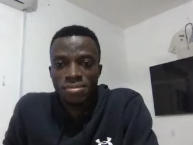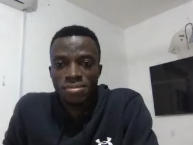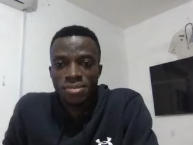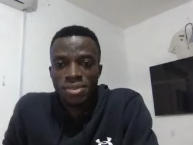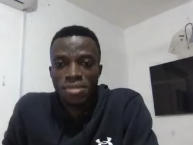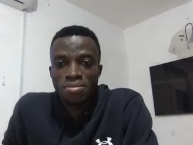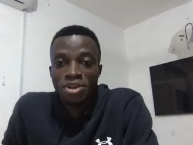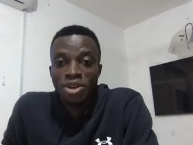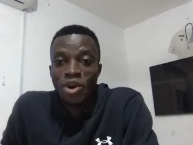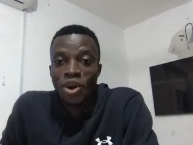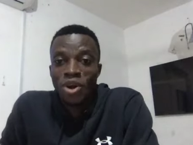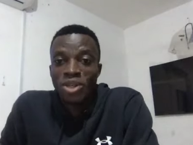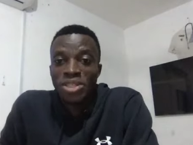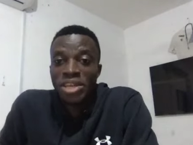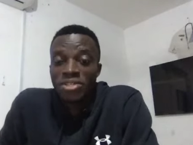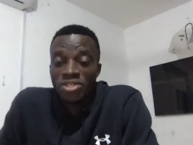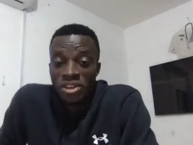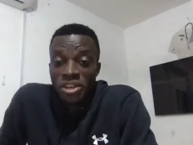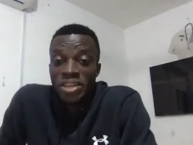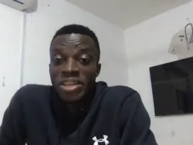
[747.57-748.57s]
because they
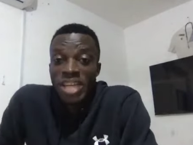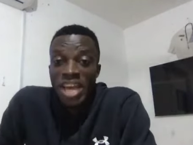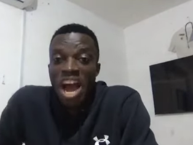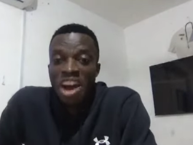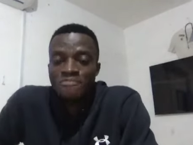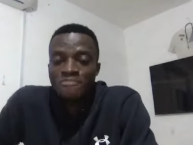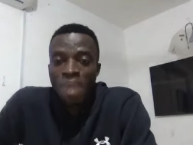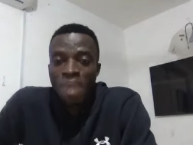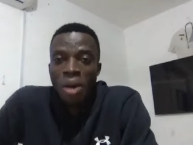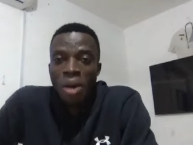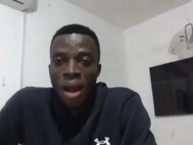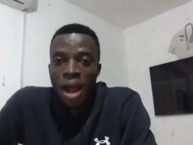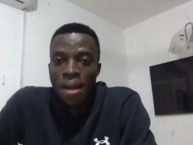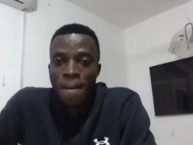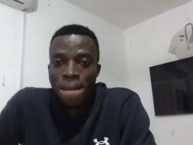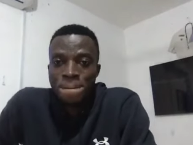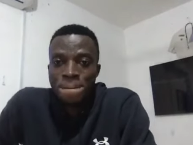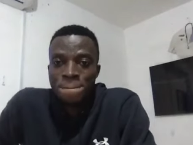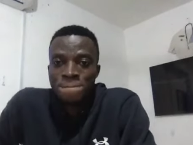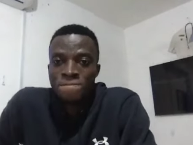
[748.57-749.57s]
think they have power
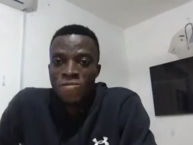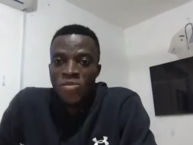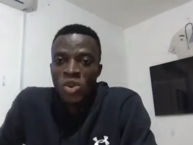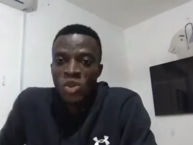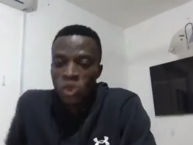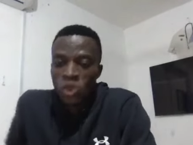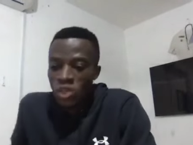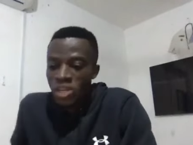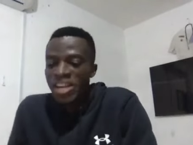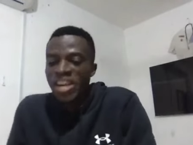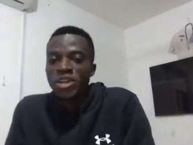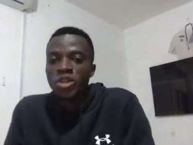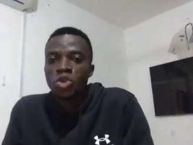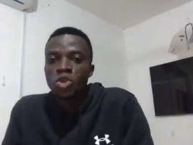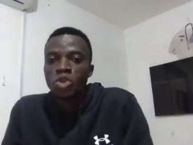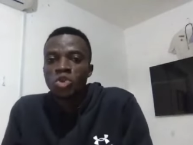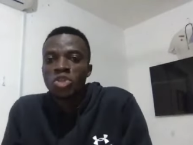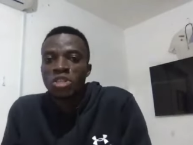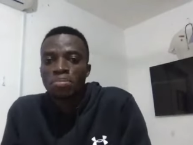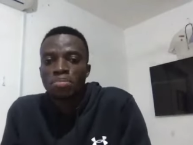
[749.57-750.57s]
so they can
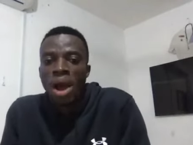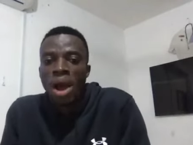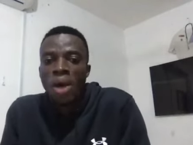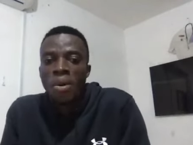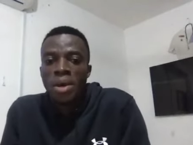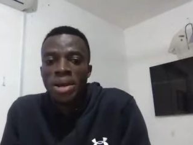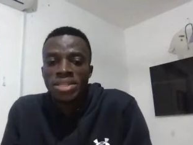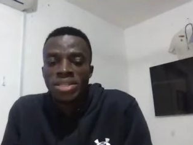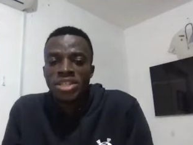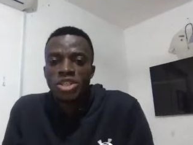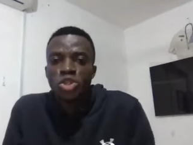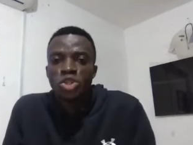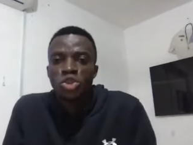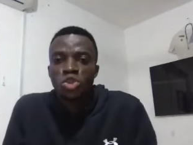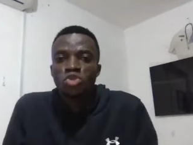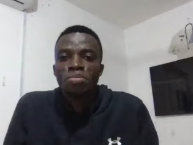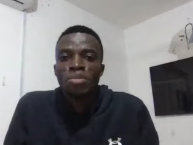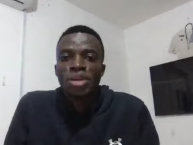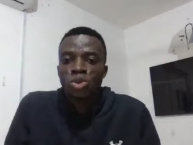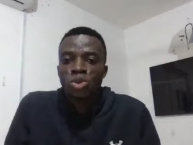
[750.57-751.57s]
use the power as an
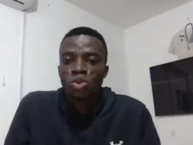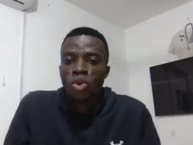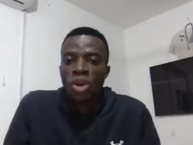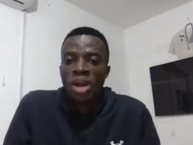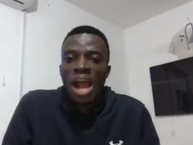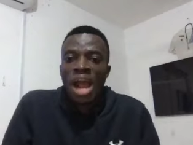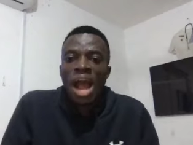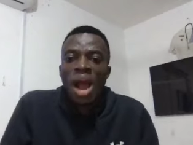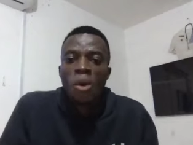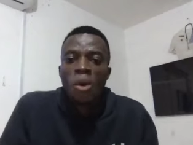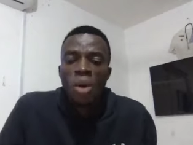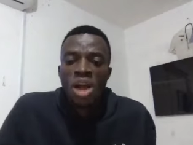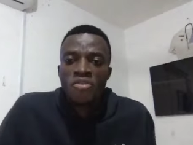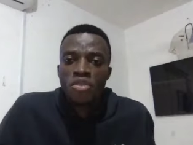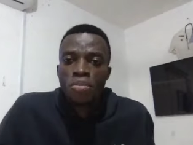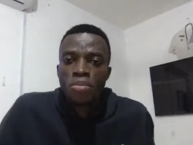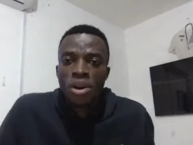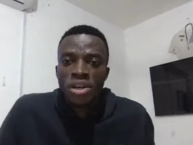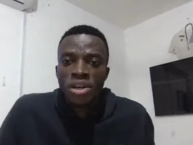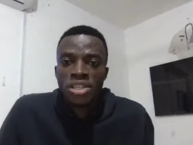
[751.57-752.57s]
instrument to cow
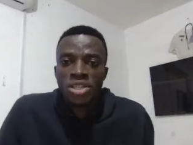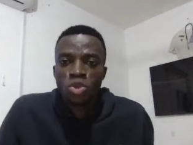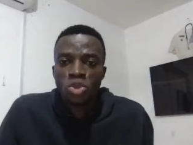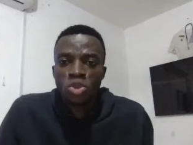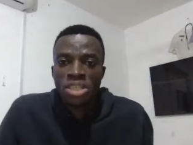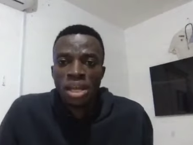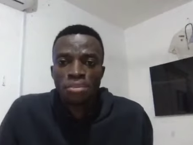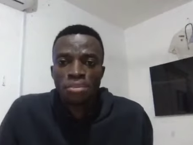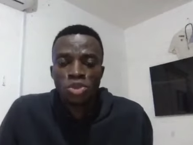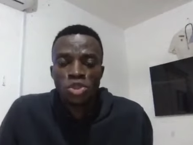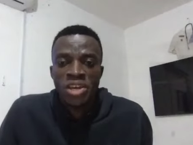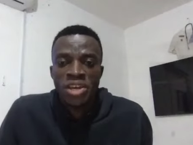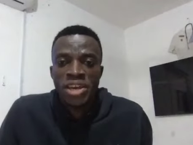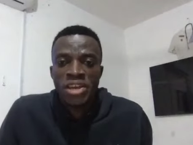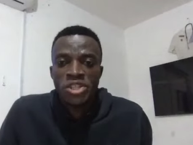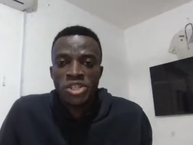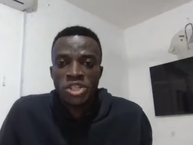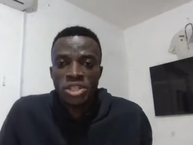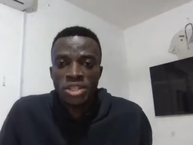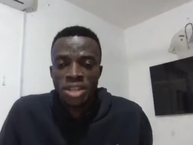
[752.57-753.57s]
everybody into
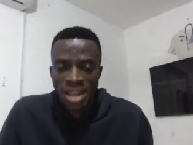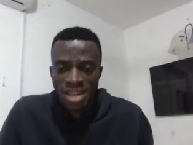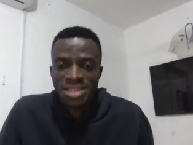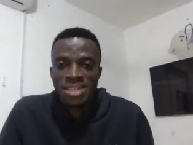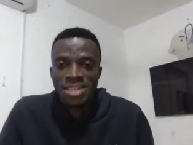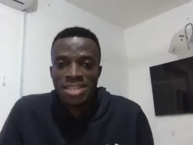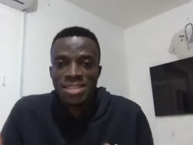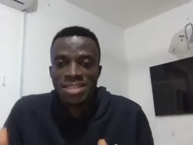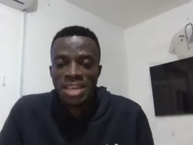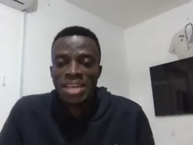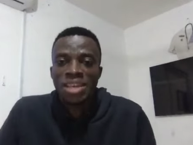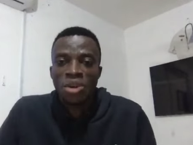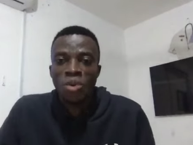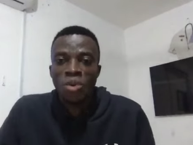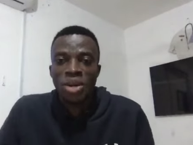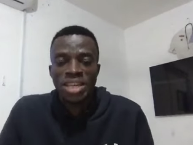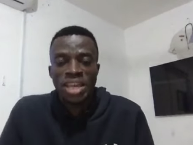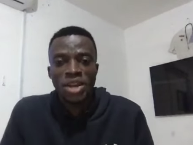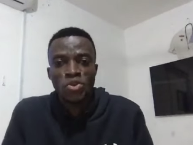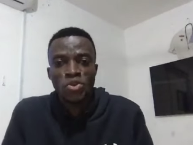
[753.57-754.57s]
subjugation and that's exactly what
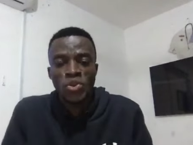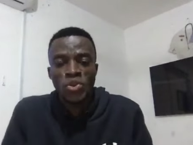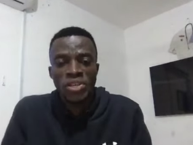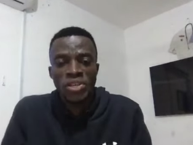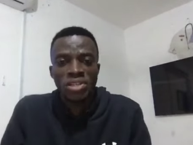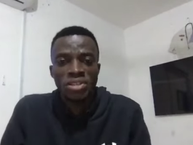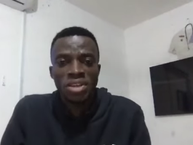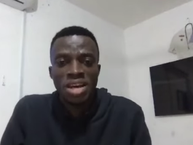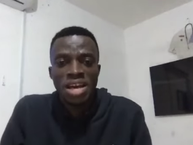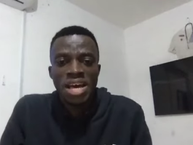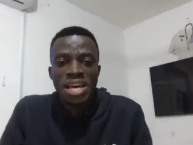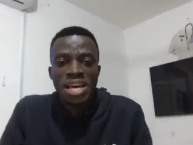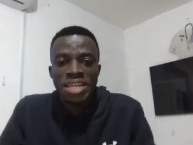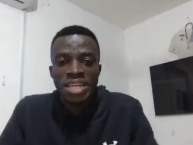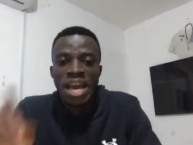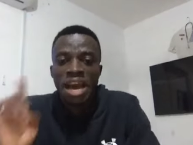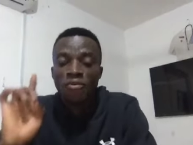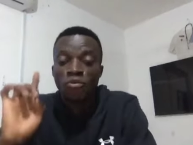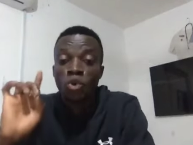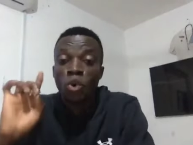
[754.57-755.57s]
they are doing they
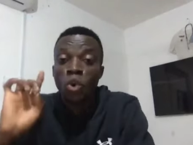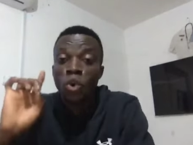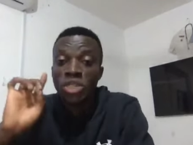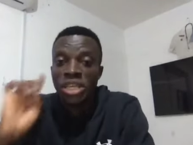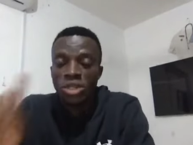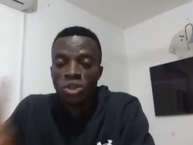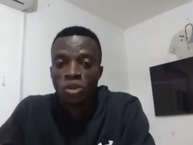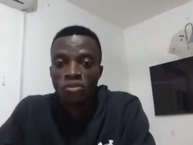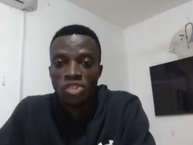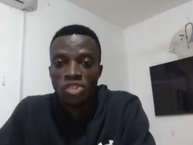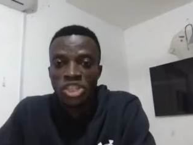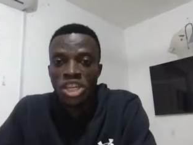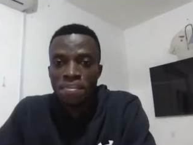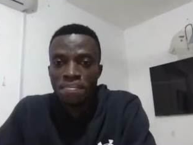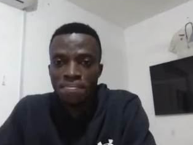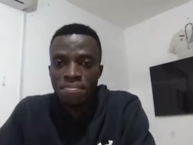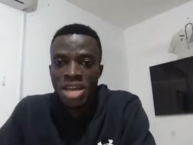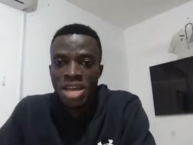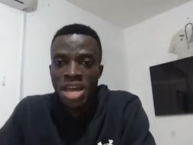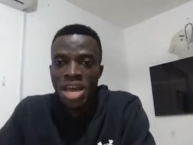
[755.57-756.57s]
have no sense of
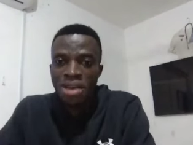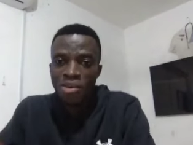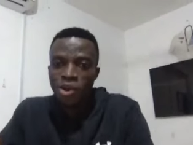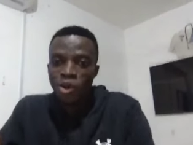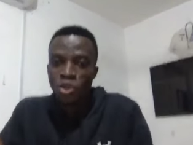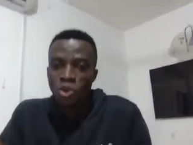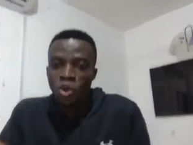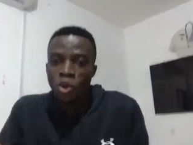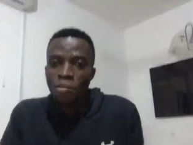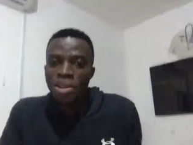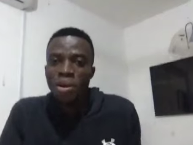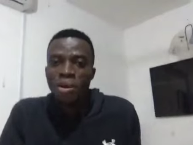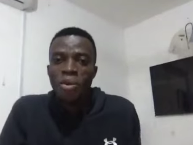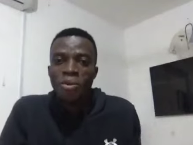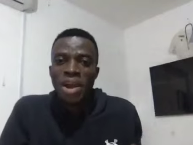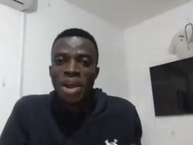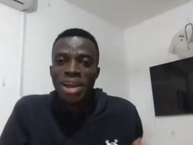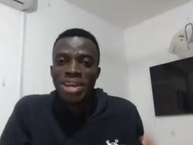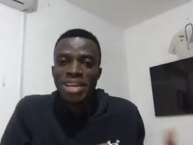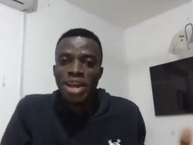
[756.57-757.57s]
shame because obi a
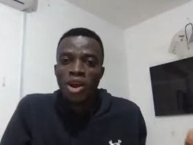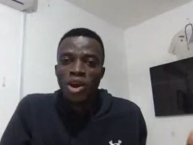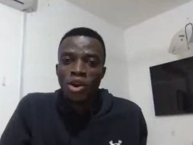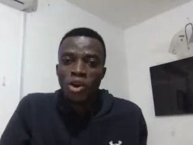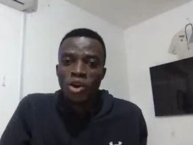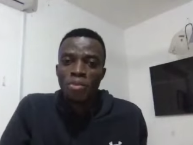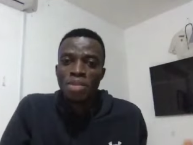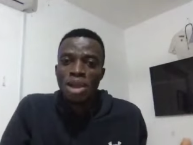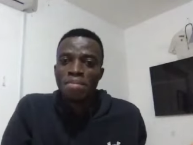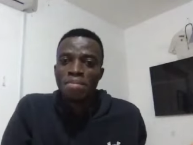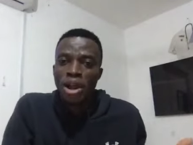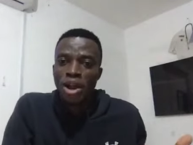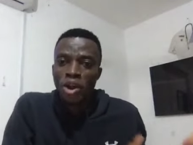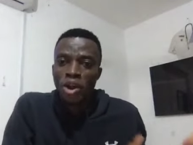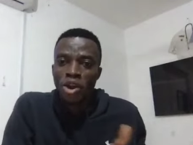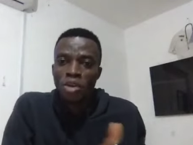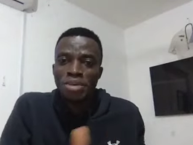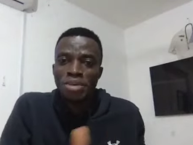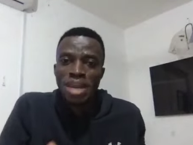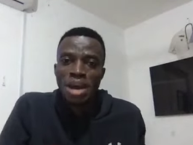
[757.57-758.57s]
run the economy, my
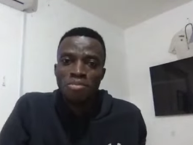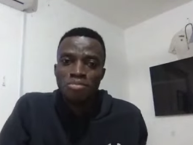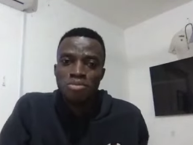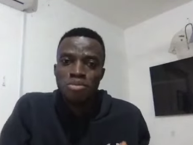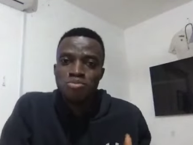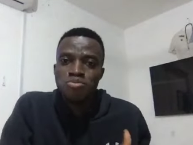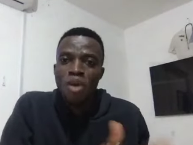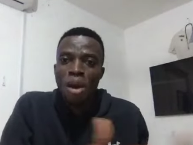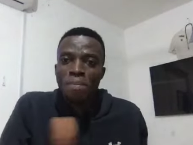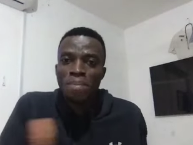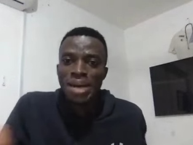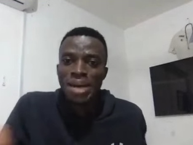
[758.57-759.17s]
economy, no bubua